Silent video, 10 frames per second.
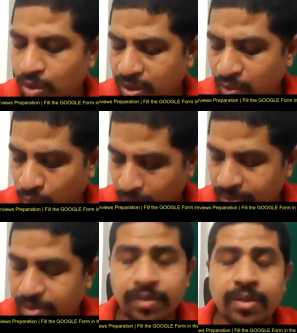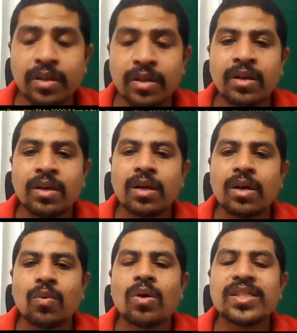question was,
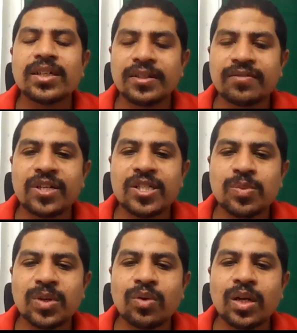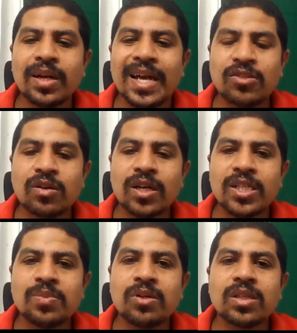what is the difference between natural
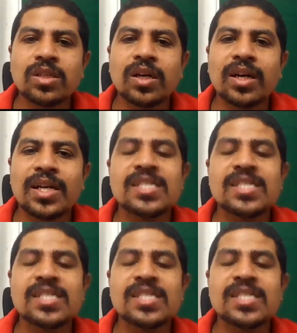response and a